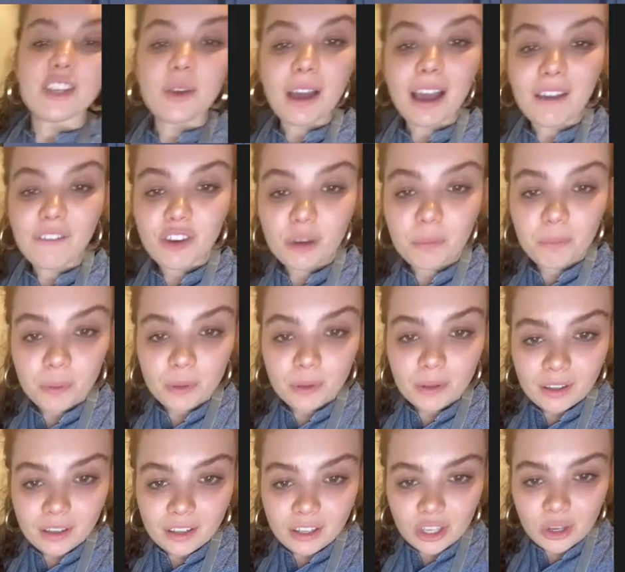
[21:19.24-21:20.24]

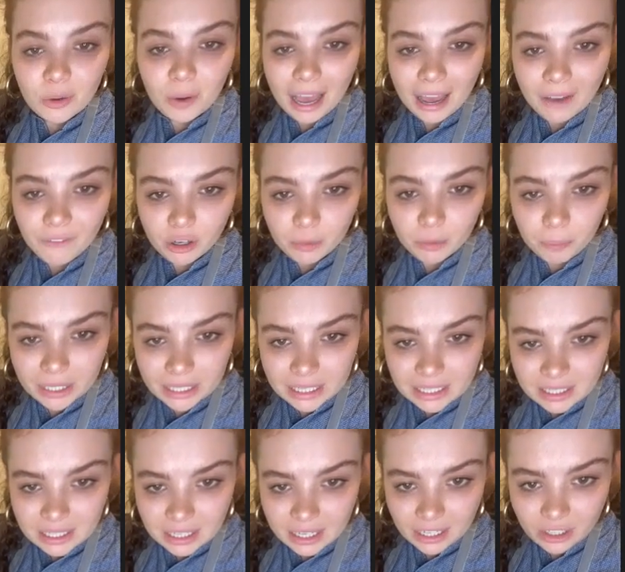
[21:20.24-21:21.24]
You have your
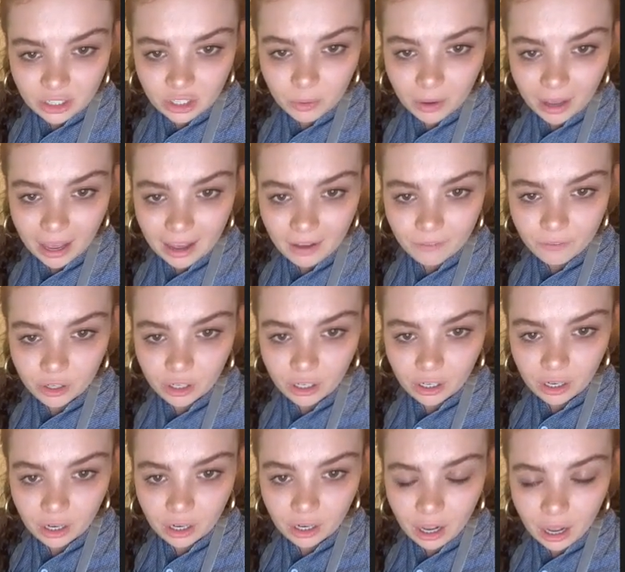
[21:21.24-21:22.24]
peas in. You have
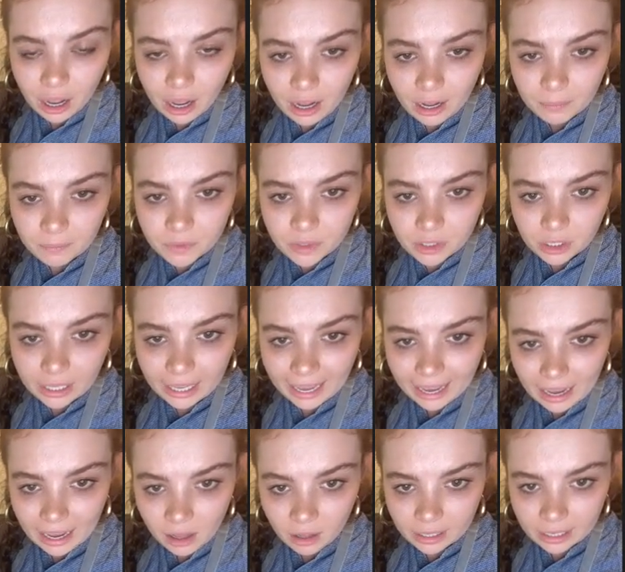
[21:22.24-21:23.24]
your
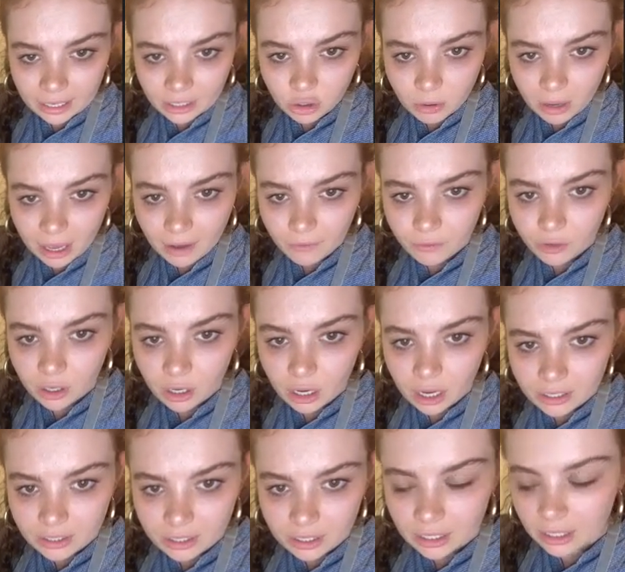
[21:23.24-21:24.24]
kale in. You have your
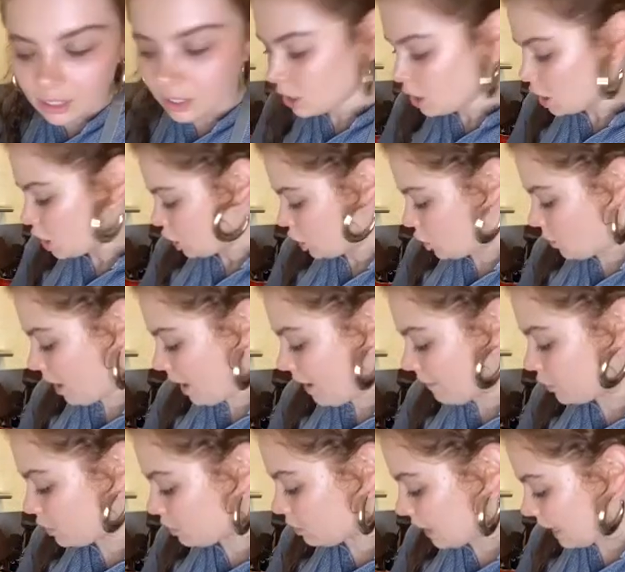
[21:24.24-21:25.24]
onion. You have
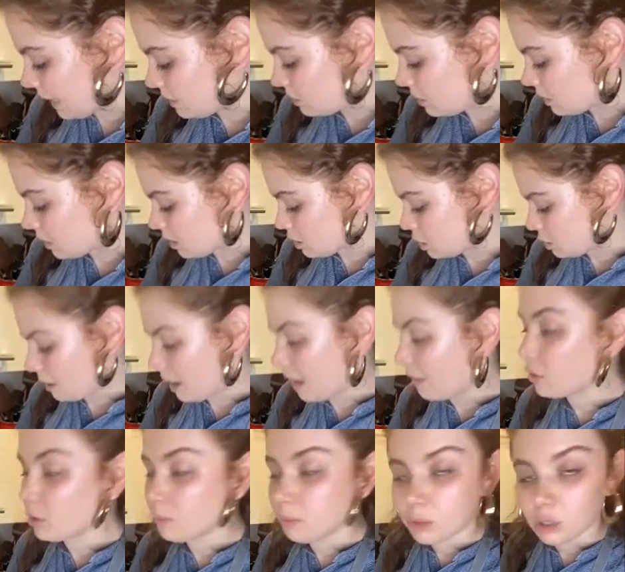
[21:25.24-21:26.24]
your lentils. You have
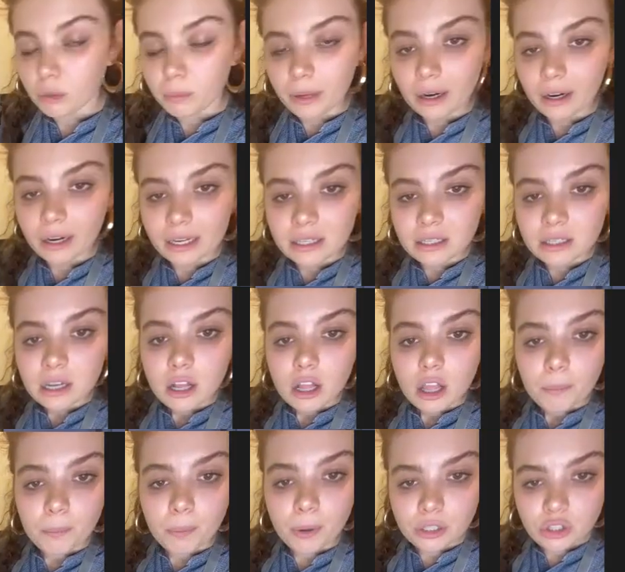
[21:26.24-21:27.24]
your blueberries.
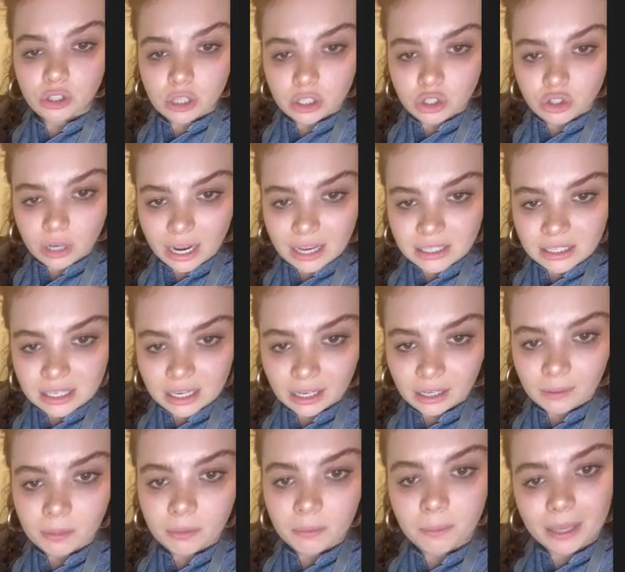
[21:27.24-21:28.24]
Put the
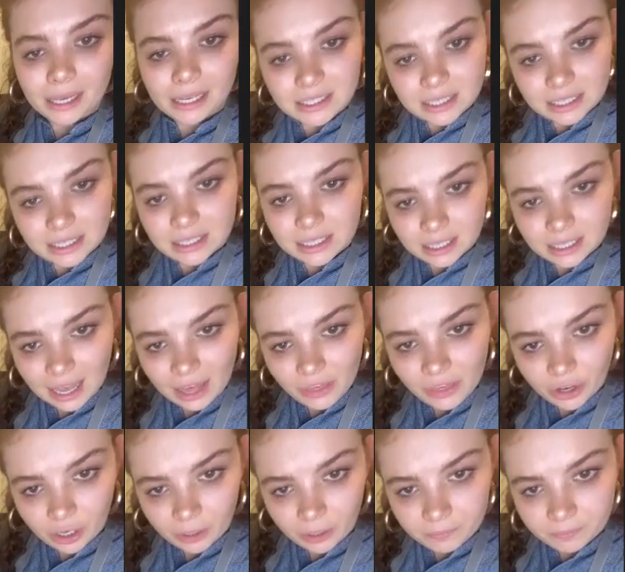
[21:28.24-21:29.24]
dressing. Mix it
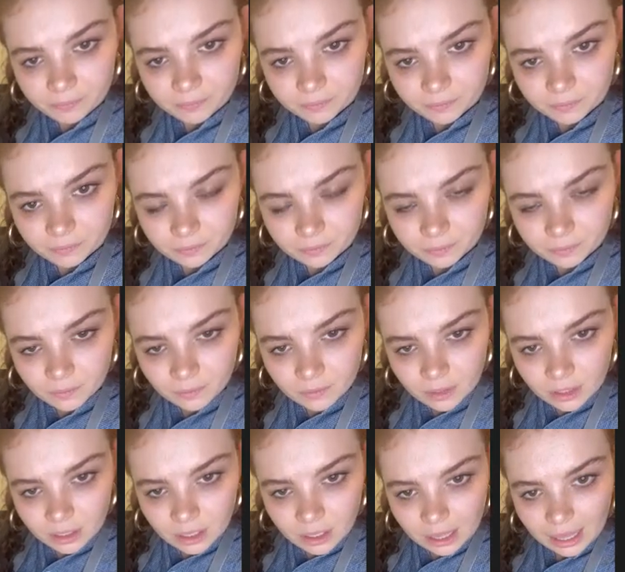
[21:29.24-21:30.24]
together,
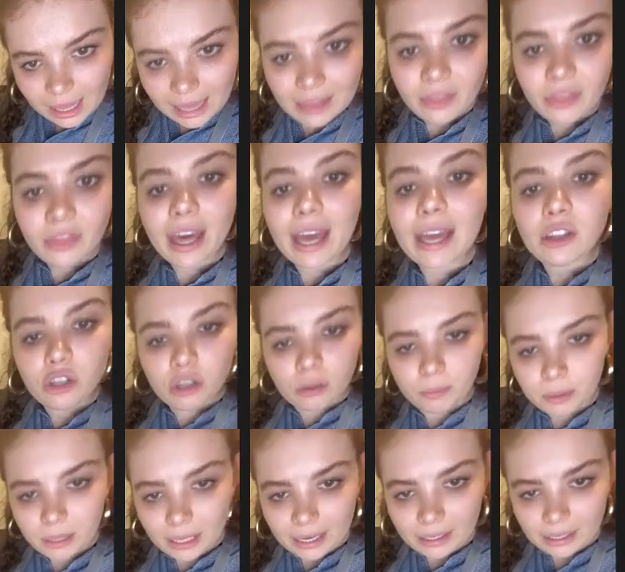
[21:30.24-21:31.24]
and then you
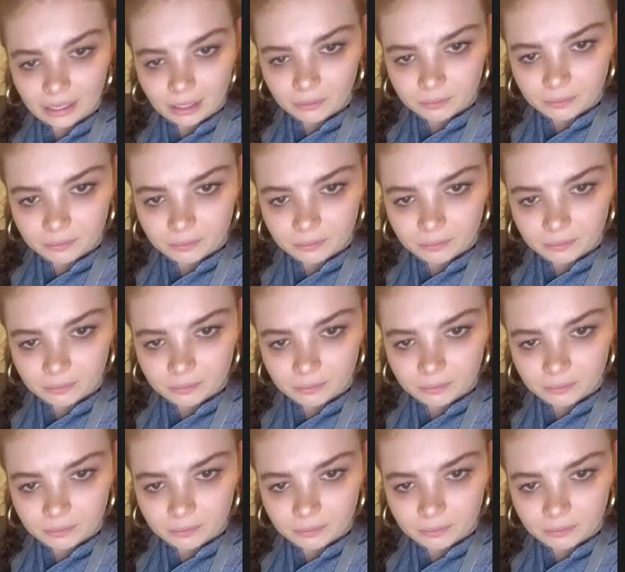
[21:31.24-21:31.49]
plate it.